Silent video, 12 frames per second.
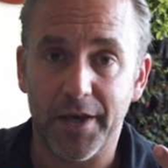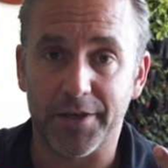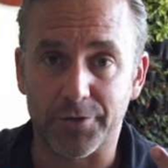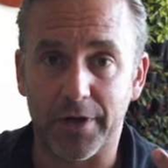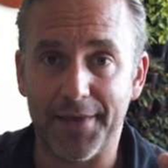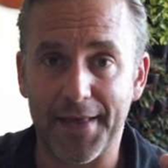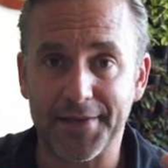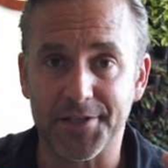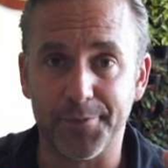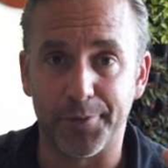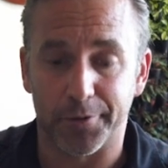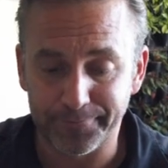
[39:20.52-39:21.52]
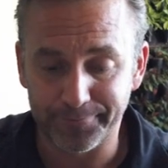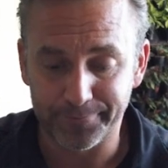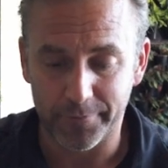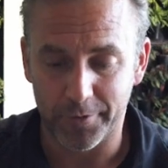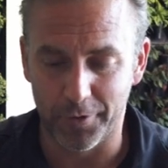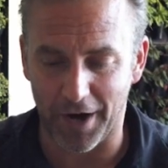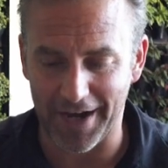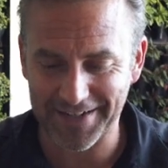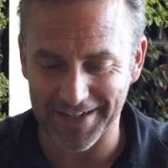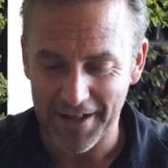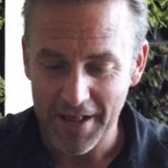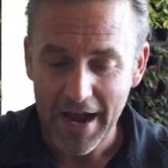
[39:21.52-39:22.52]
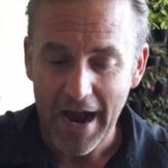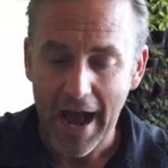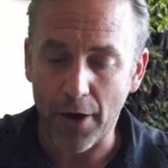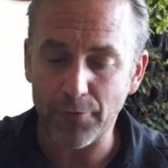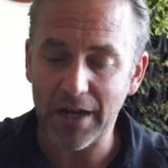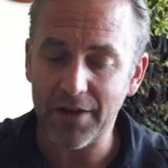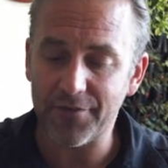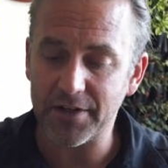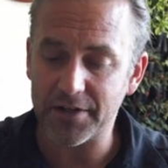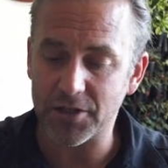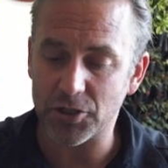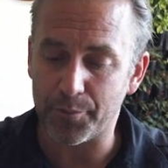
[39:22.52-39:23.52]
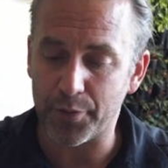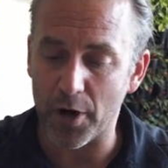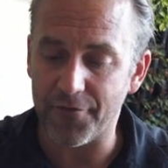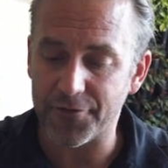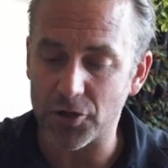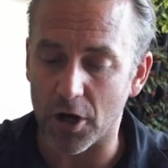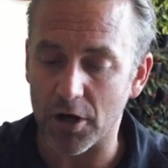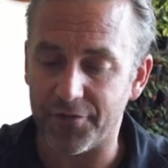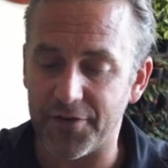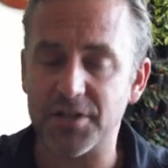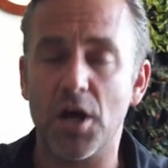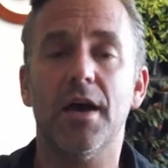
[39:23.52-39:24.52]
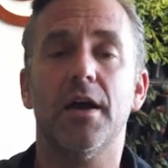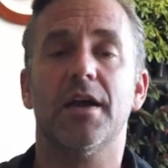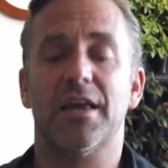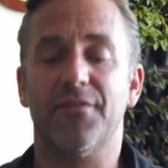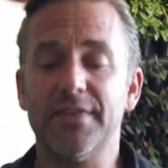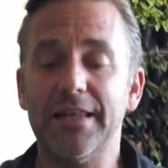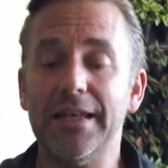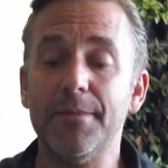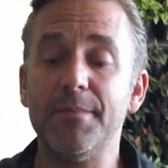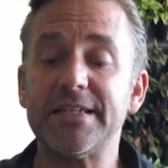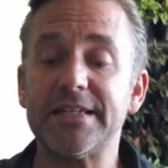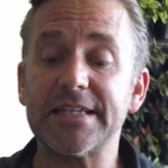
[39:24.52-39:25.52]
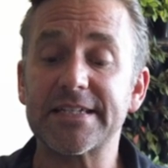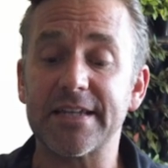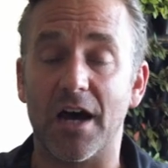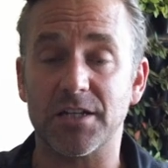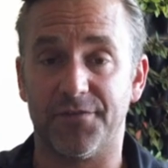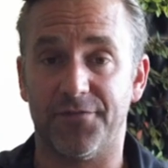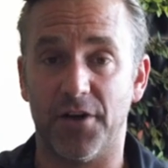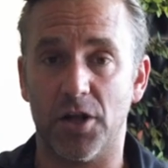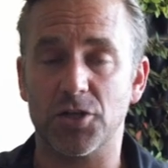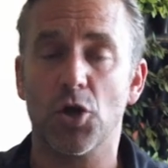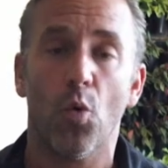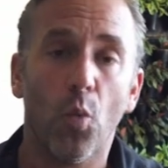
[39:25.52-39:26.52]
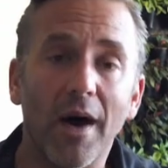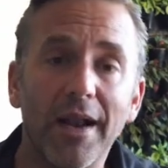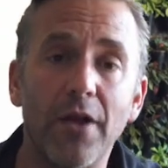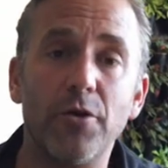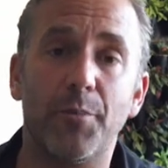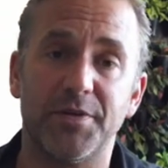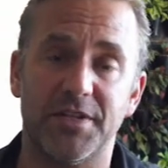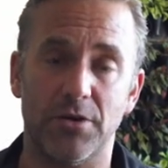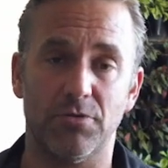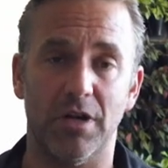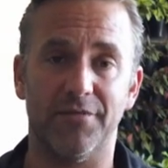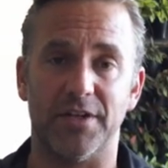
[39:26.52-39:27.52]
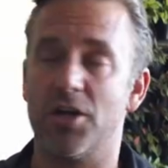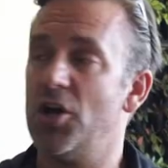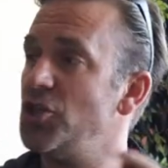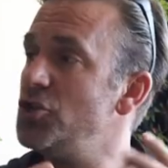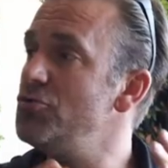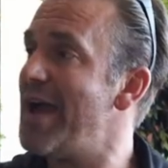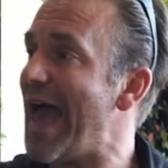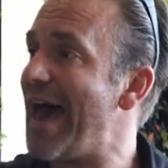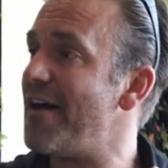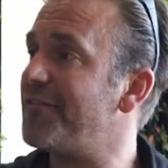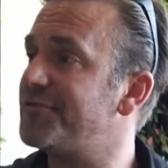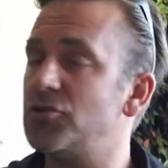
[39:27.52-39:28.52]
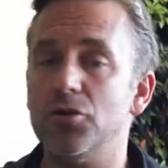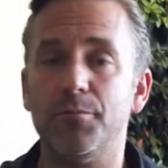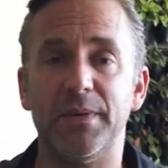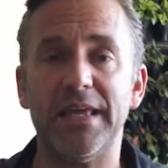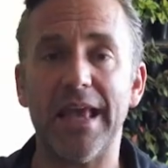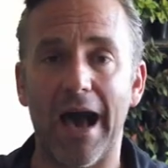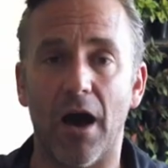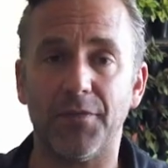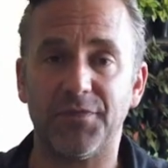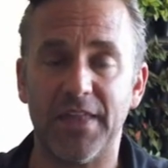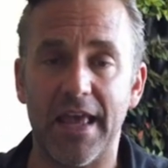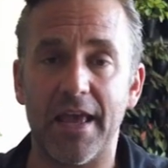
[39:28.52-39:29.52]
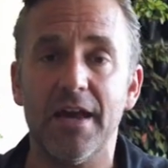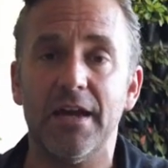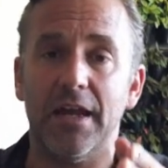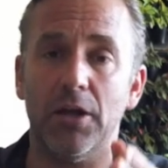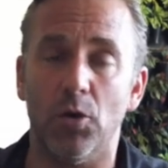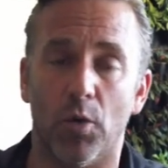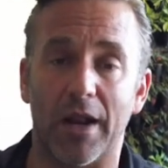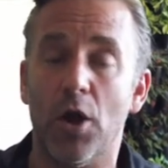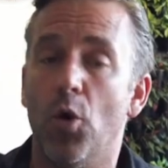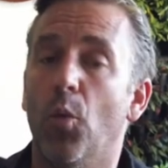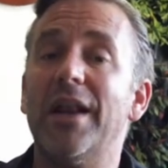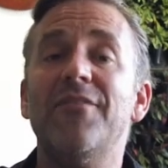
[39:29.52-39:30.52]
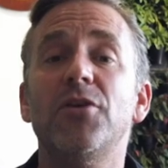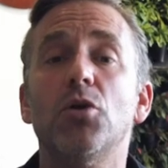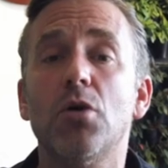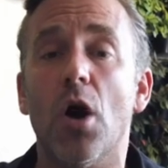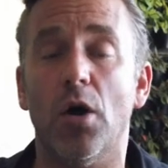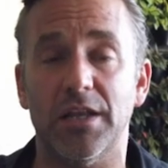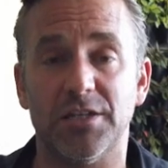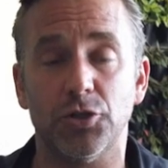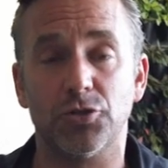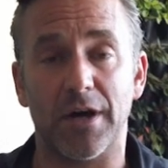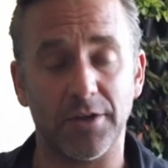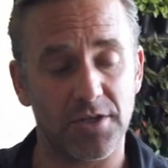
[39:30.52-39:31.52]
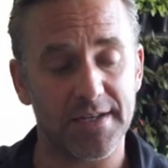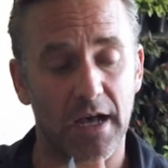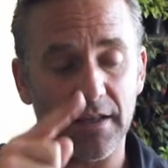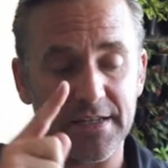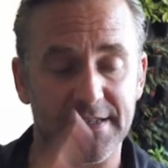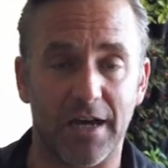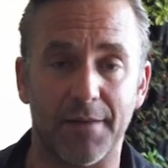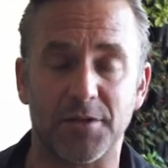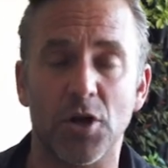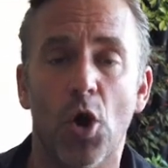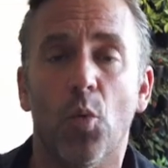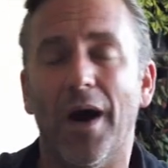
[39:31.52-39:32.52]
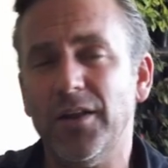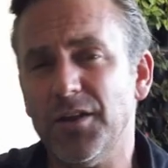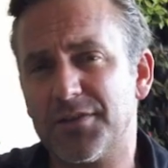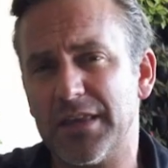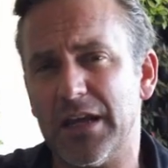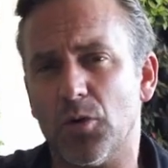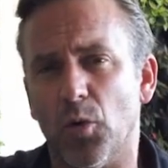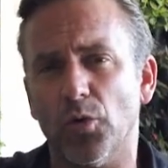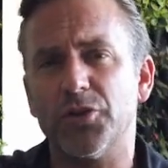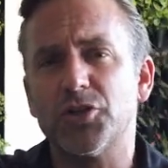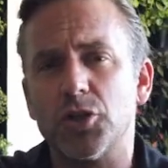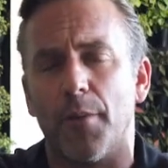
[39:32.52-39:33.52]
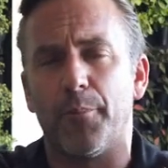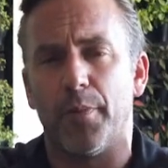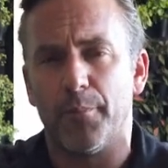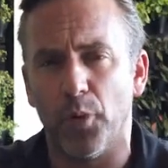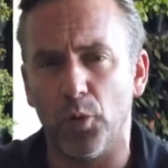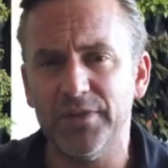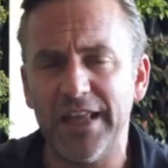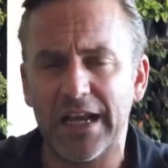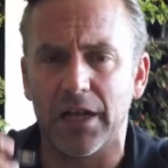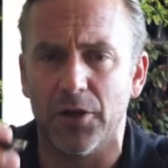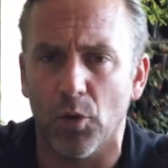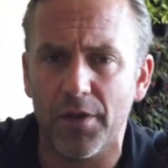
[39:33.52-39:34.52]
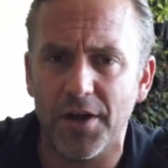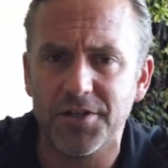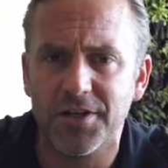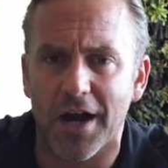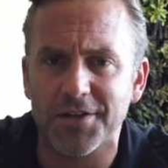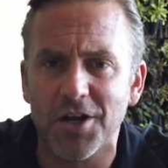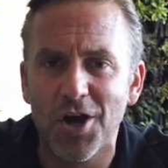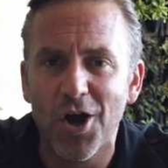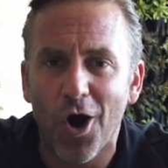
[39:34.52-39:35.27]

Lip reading: It's really that simple, right? How relevant is it to pro photographers? Given the limiting size of photos, 100% relevant. You have to be out there in order. Whatever your goal is, you're trying to sell assignments. Why do you think all the top, Paul Nicklin, all of those guys,